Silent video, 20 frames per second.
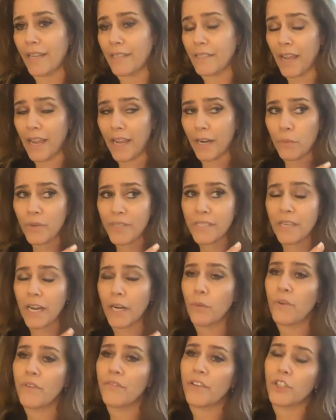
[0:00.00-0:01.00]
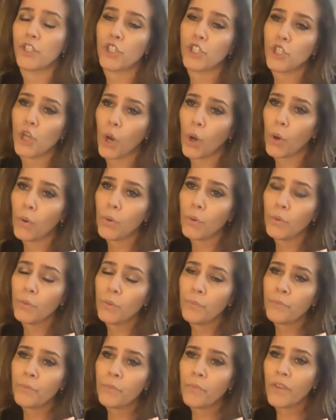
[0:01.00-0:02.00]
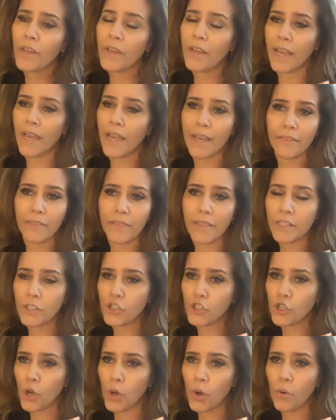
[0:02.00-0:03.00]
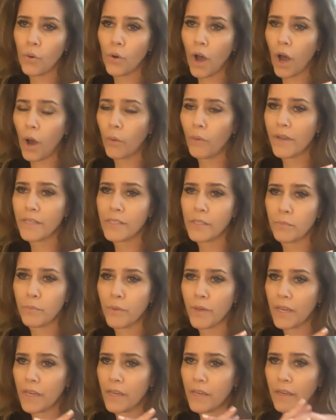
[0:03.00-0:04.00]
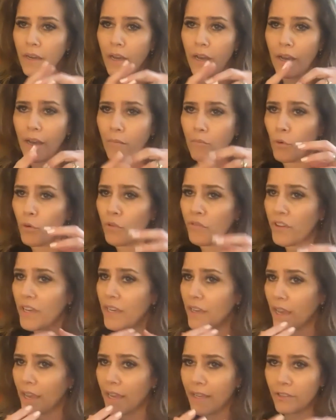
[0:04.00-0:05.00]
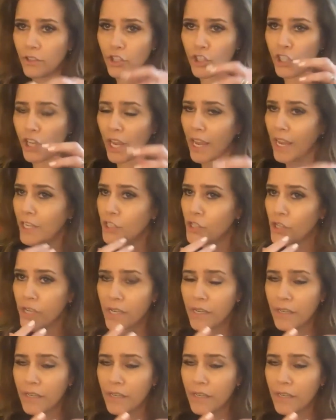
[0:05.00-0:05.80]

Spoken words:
And we start with a show, and this show always be moving and changing,